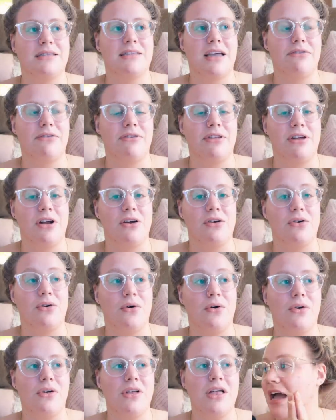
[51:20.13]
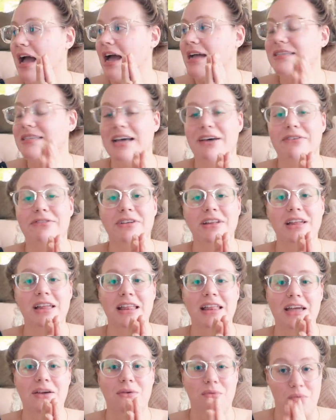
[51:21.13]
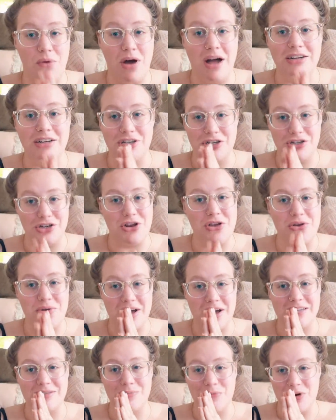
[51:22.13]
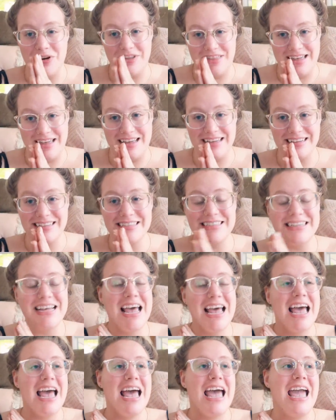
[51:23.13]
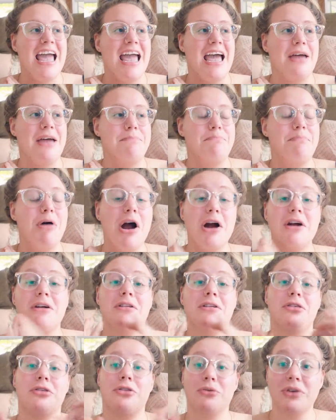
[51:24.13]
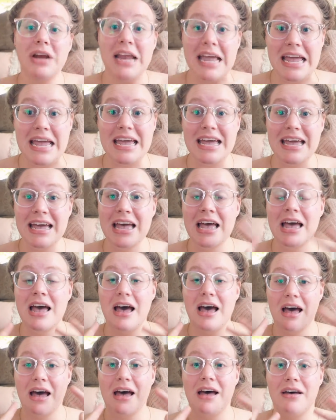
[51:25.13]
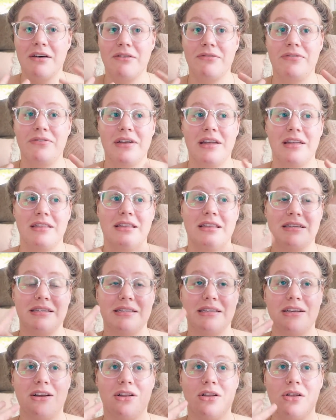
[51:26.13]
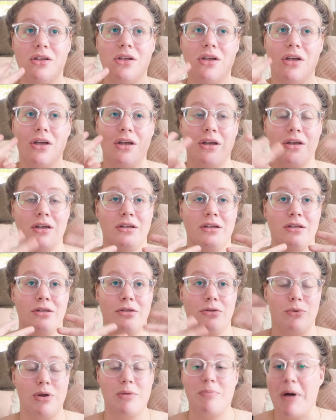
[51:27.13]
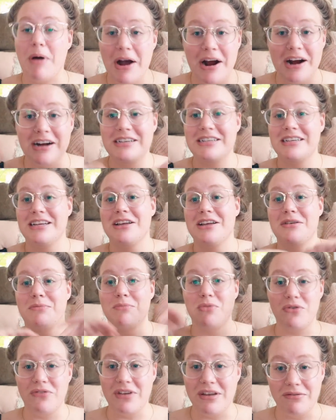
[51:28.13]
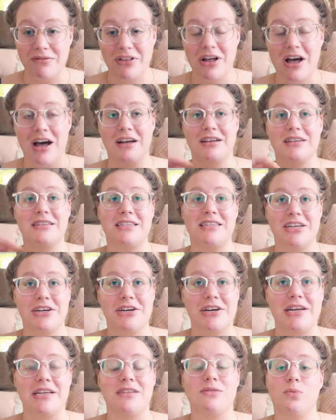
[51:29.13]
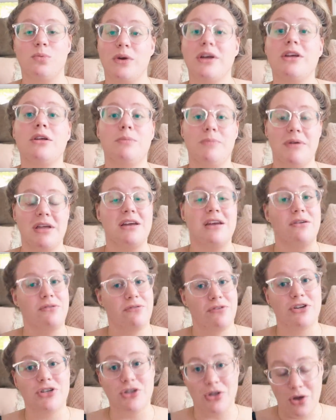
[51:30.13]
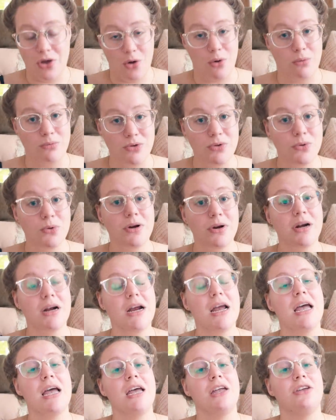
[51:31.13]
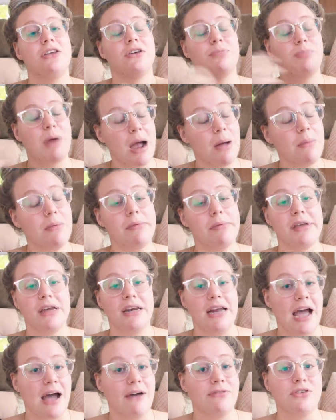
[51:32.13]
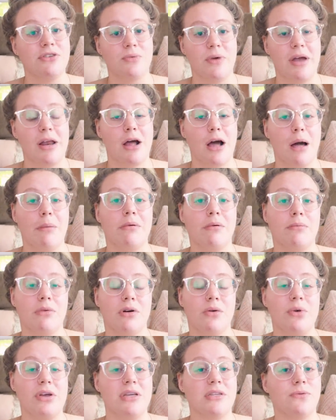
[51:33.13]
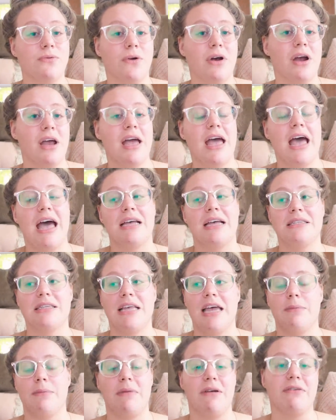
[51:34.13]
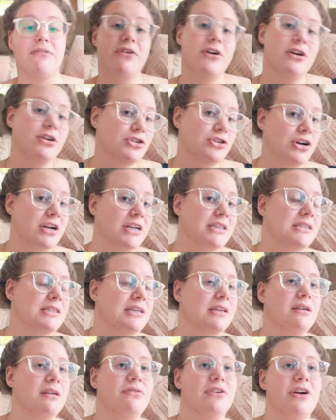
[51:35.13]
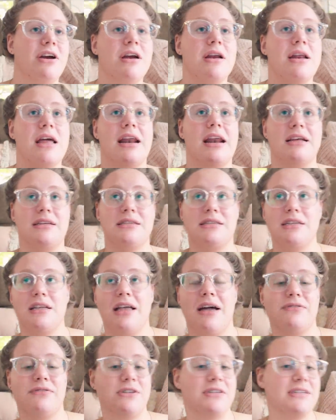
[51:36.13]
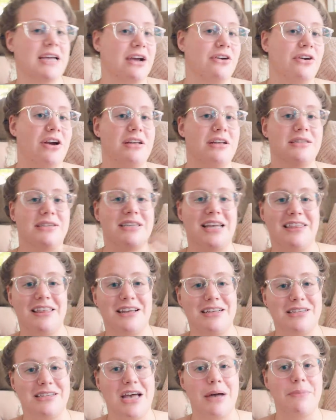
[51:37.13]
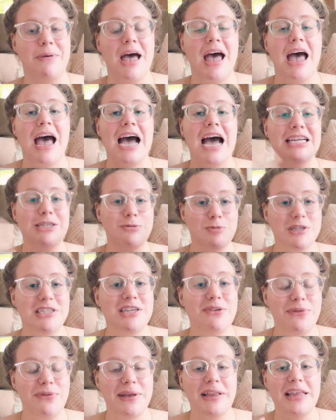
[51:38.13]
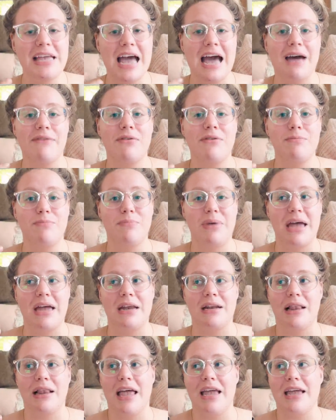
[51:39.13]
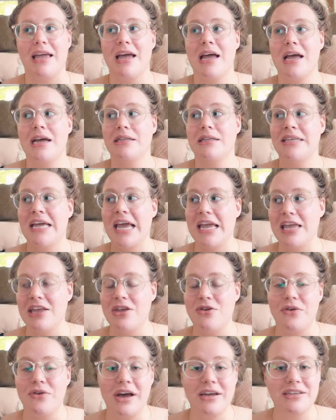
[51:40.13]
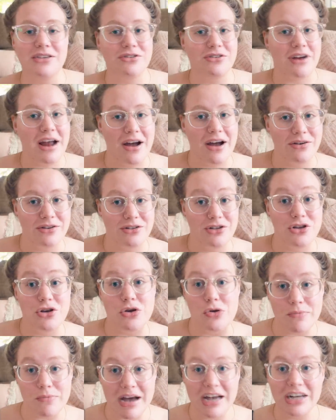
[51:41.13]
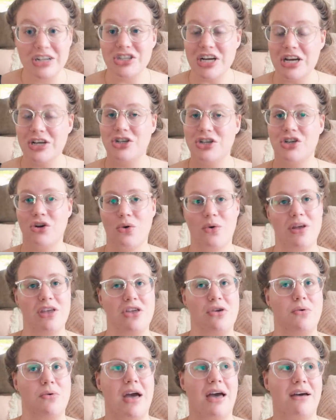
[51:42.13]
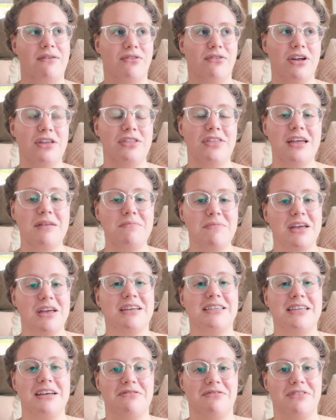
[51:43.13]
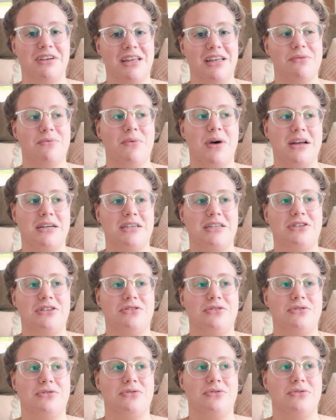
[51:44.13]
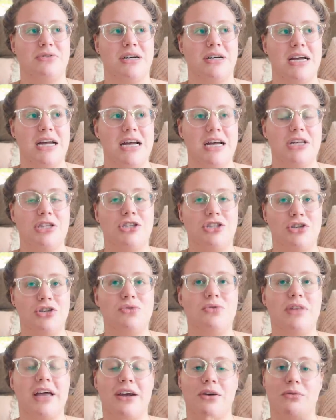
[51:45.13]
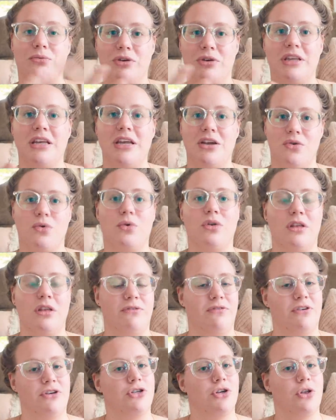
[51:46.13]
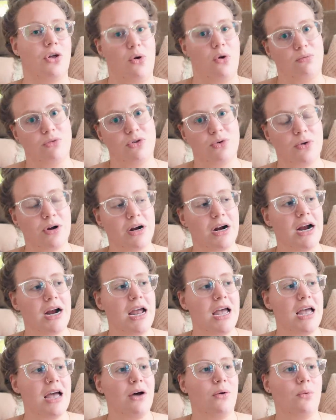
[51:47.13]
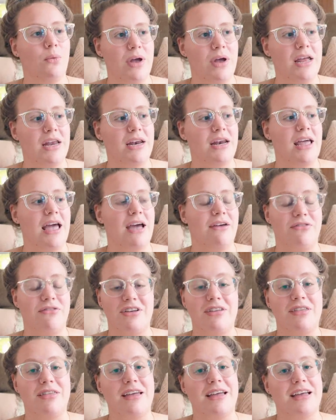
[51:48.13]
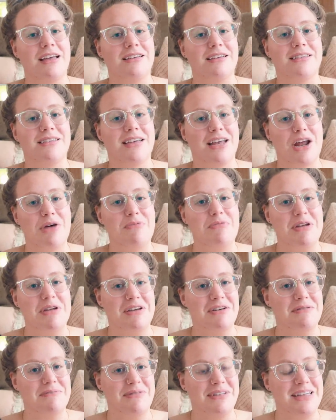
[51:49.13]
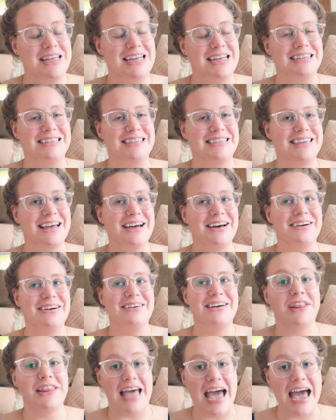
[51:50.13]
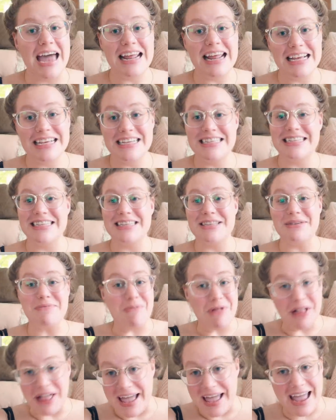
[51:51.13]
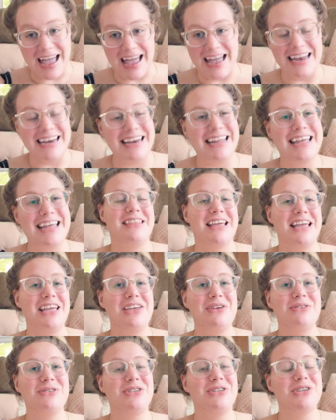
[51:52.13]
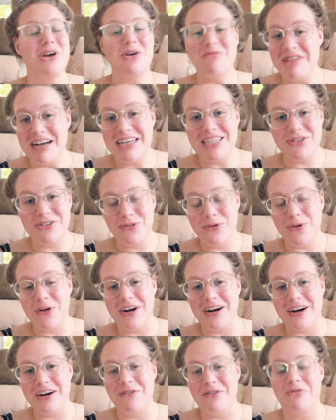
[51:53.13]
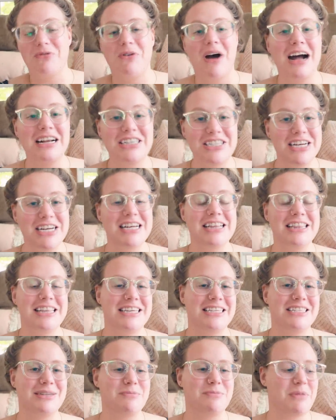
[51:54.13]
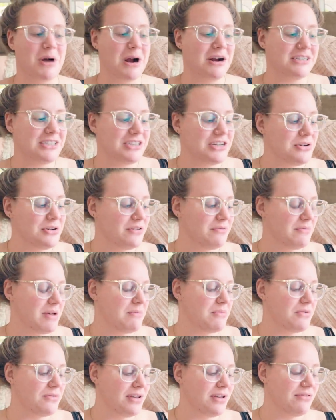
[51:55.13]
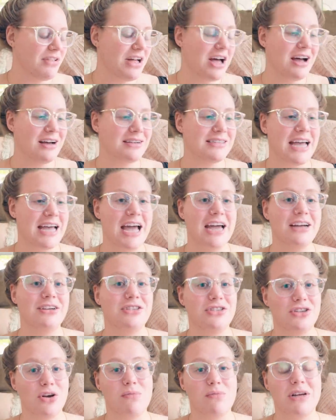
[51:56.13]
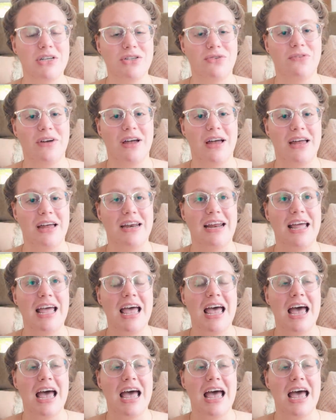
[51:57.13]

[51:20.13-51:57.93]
definitely our goal. I definitely like want to show you guys more things, and part three of this little three-part moving vlog series will be an official home tour. You're probably gonna have to wait a couple more weeks for it, as like my furniture gets delivered and I still have to decorate and set things up. I specifically haven't been like taking you guys around too much and showing you everything, because I really want to do like a really cool official home tour when everything is set up and complete. So that is the plan. Thank you so much for watching this part two of my moving vlogs. I had so much fun.